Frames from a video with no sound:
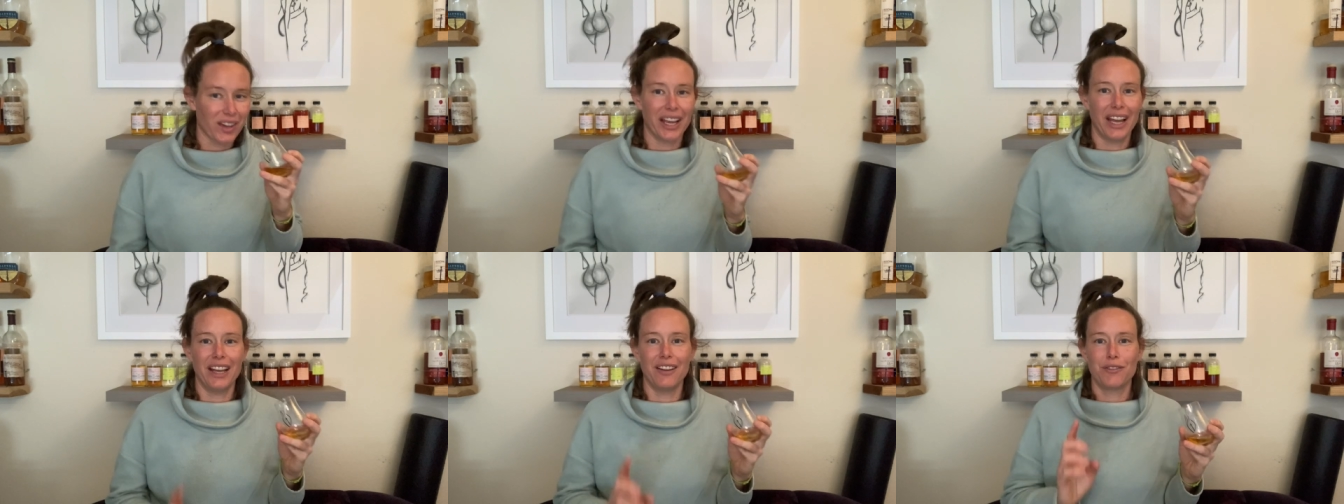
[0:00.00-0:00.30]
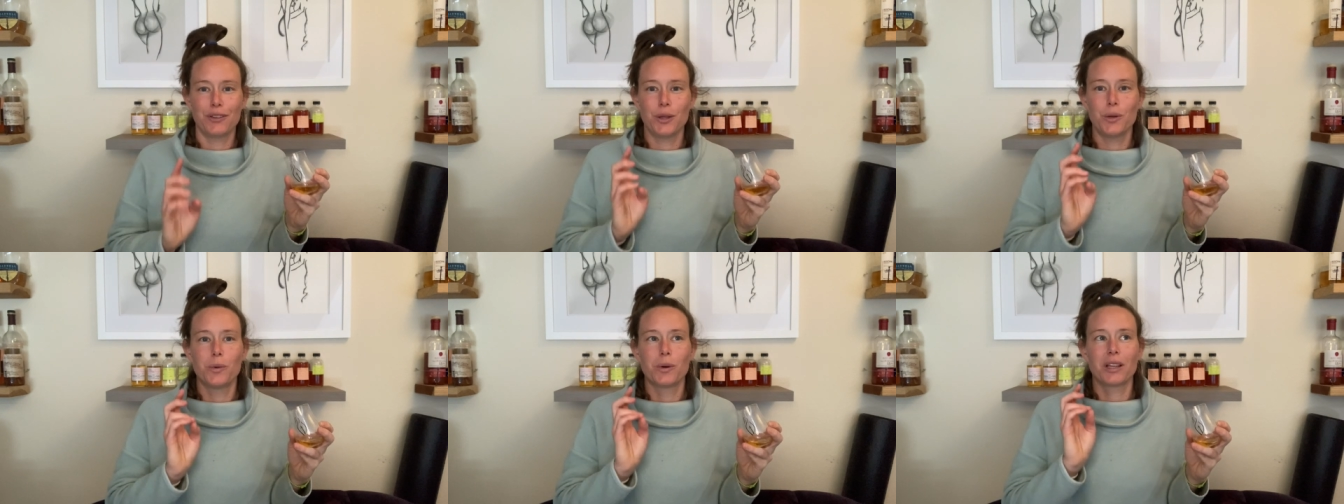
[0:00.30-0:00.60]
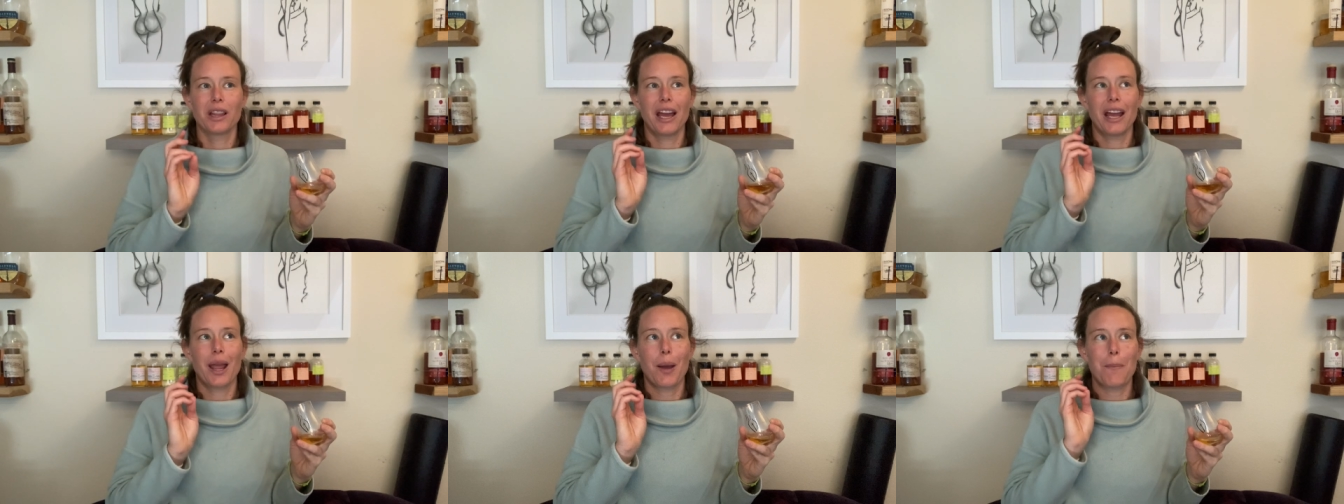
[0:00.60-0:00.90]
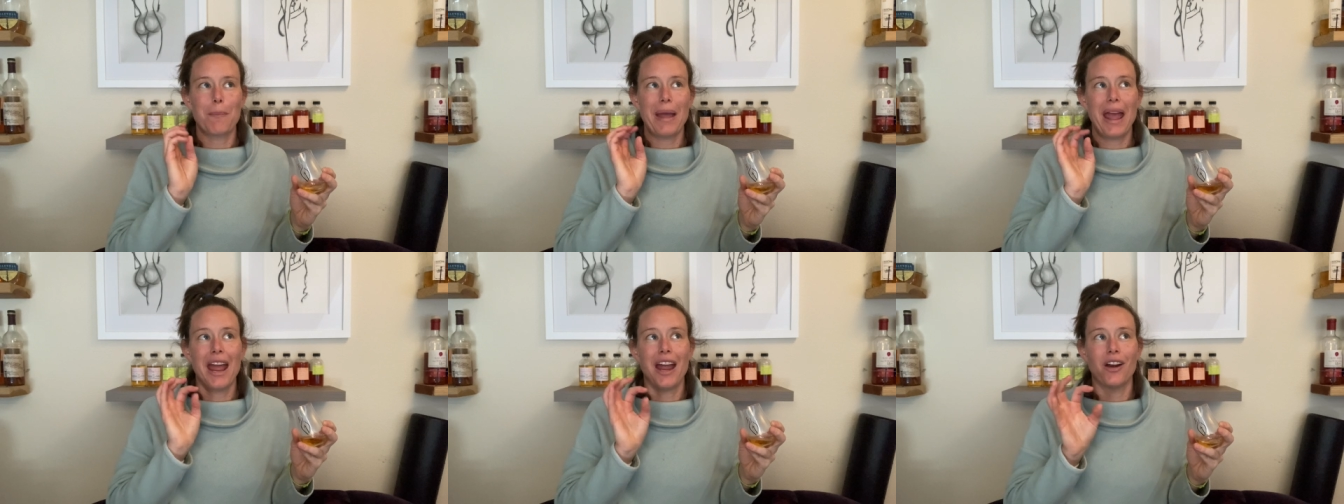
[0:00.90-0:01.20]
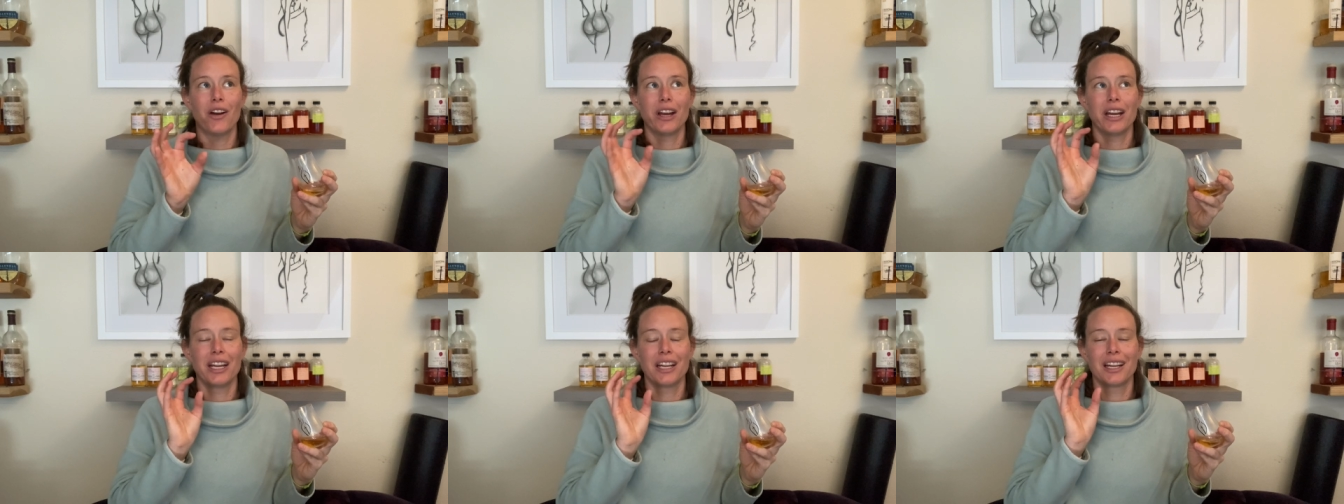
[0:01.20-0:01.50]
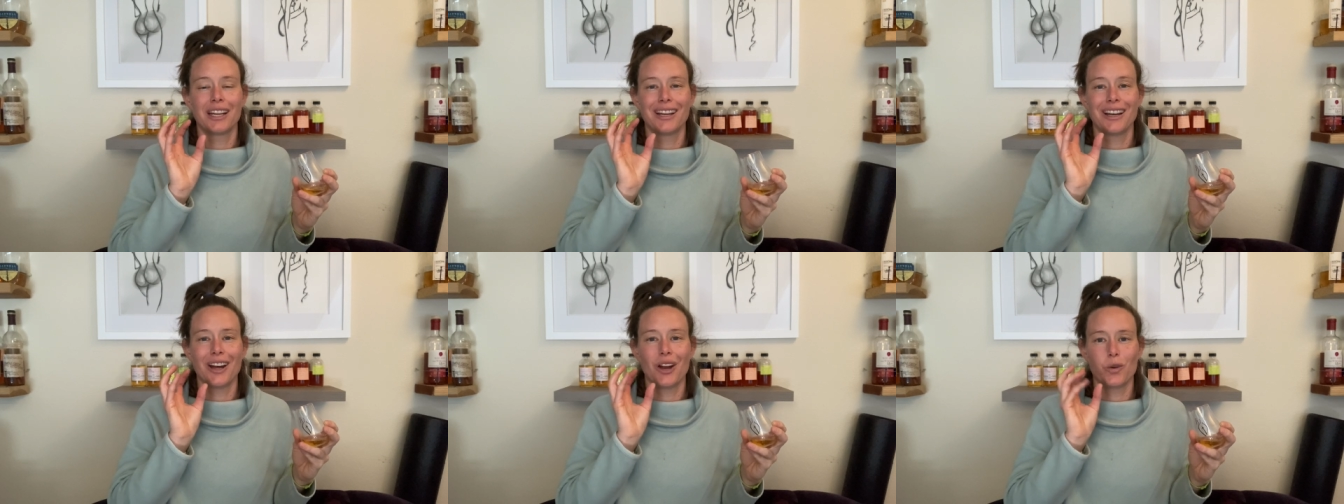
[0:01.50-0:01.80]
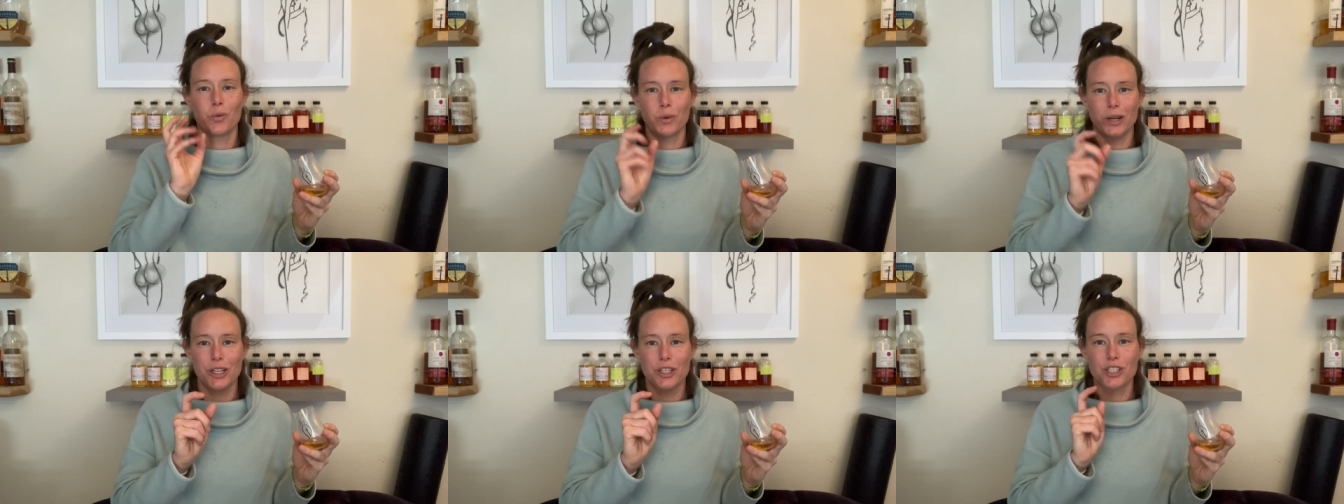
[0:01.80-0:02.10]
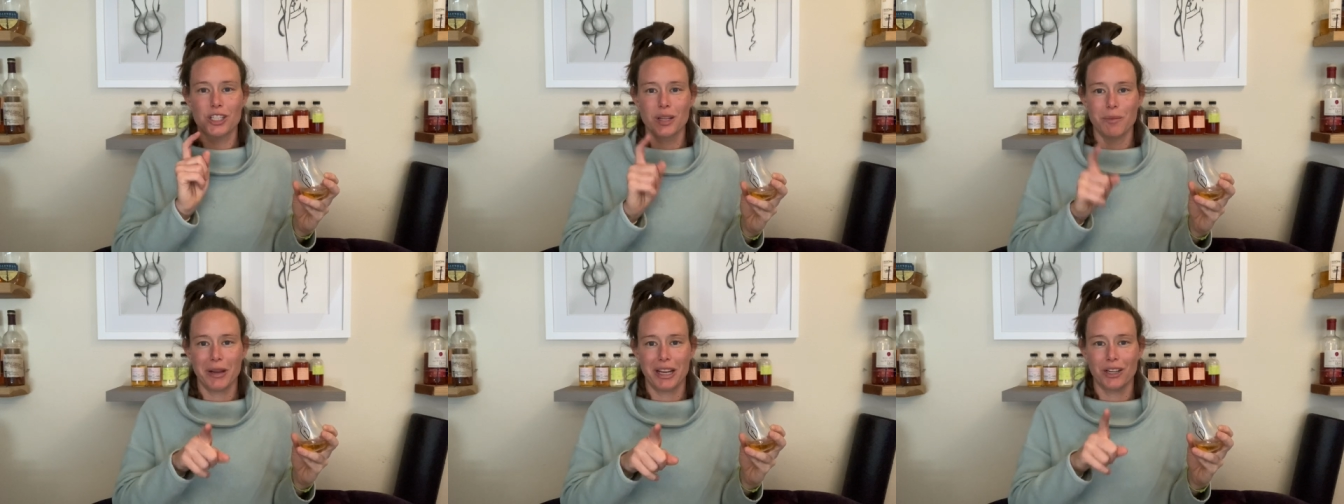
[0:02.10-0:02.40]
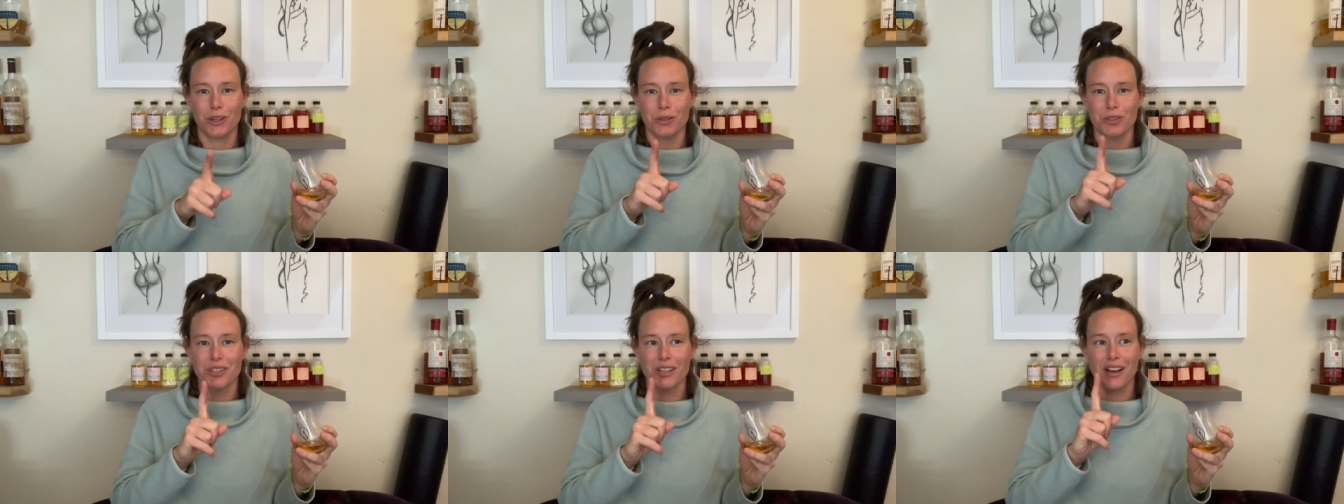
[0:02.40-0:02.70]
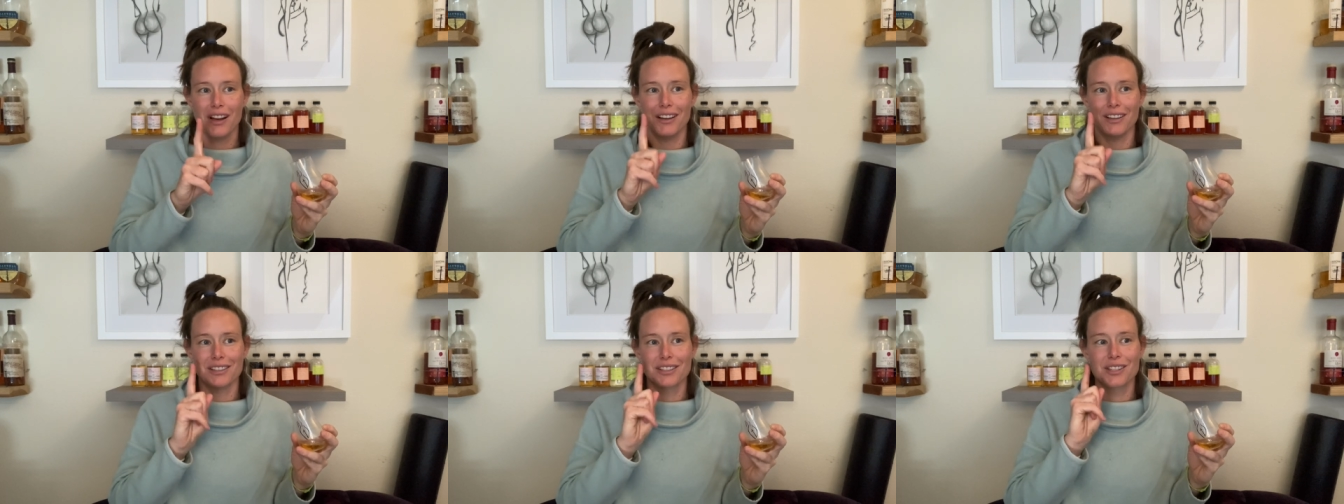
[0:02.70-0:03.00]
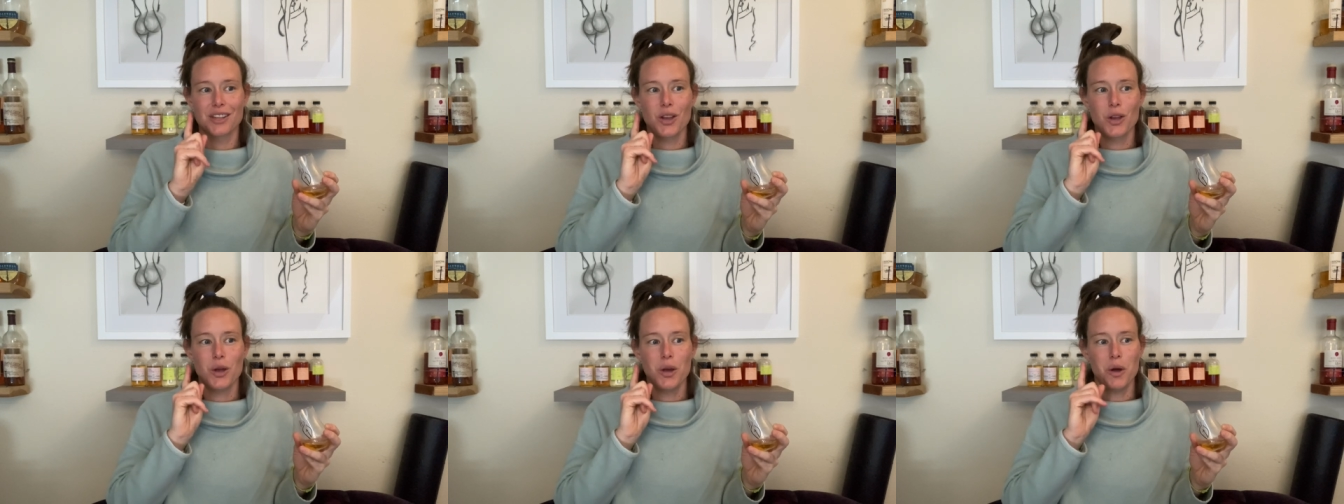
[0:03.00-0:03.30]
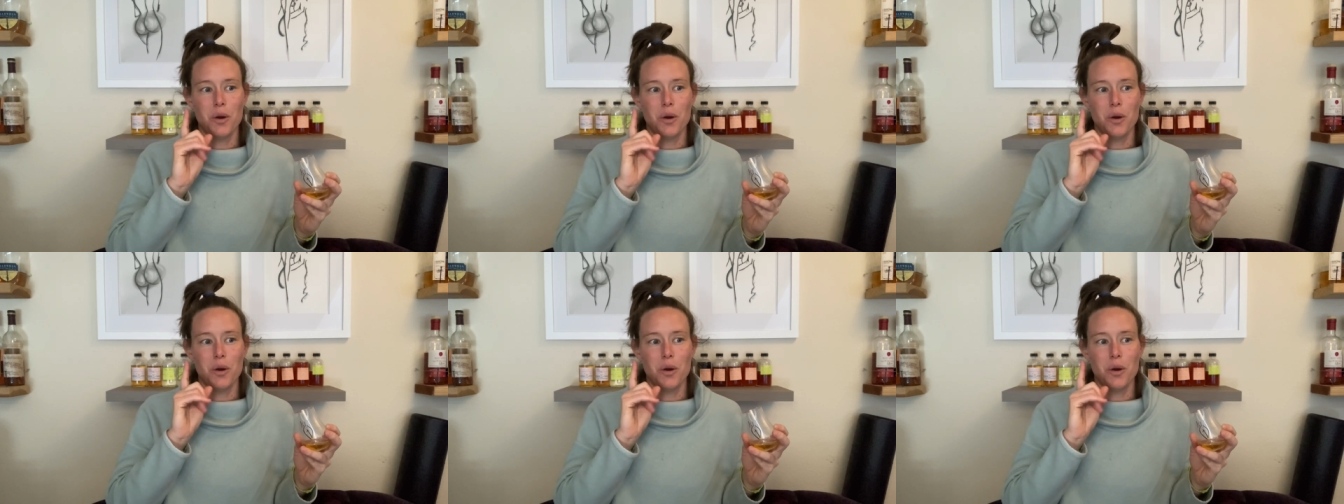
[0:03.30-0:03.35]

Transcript: If you were like pairing a rich tomato sauce